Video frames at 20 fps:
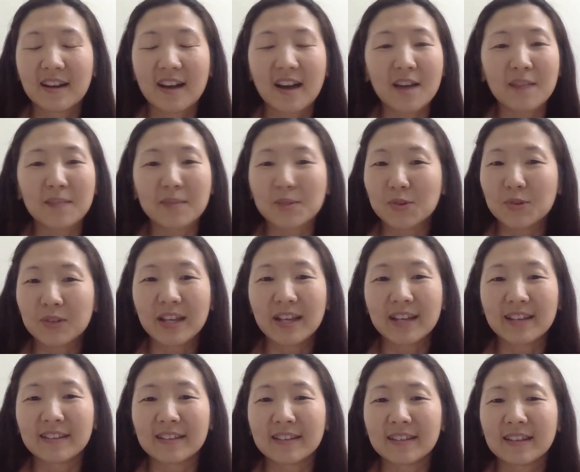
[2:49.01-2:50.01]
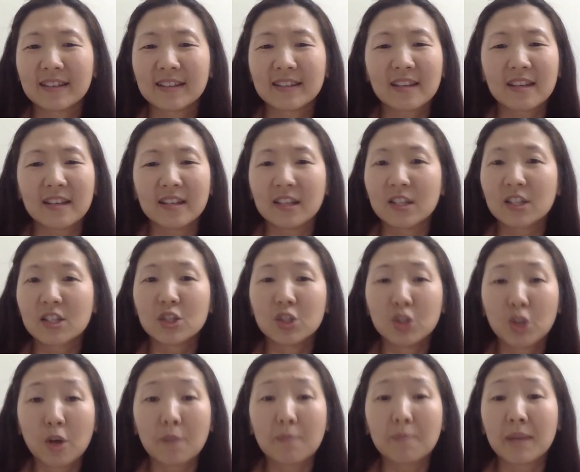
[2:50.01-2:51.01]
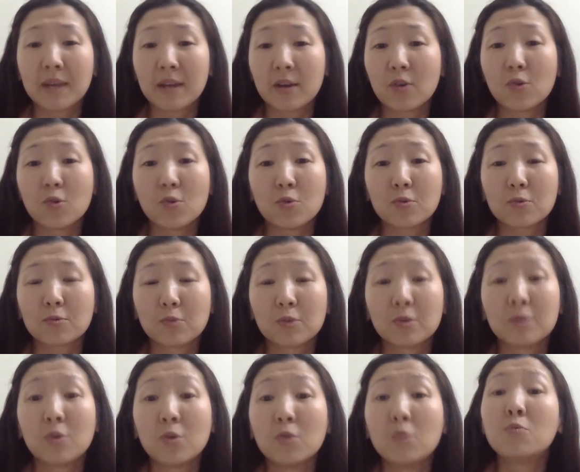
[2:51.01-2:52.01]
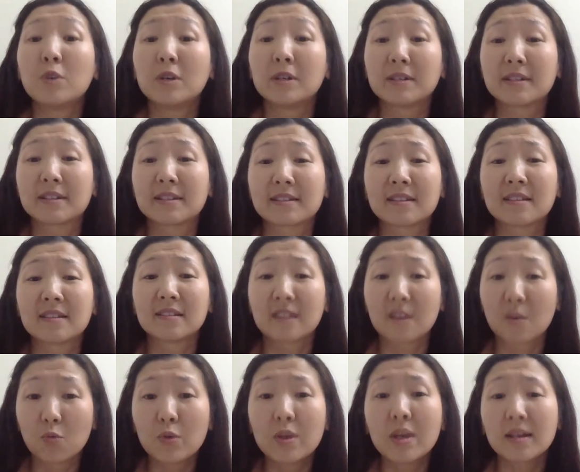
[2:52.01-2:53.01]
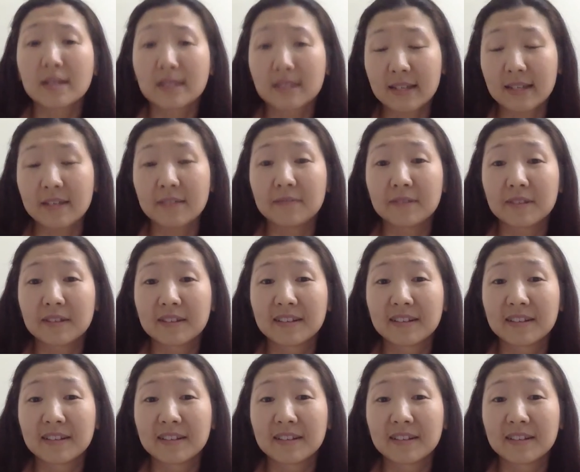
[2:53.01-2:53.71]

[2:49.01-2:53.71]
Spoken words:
I'm so glad that it is not by our own works that we are saved.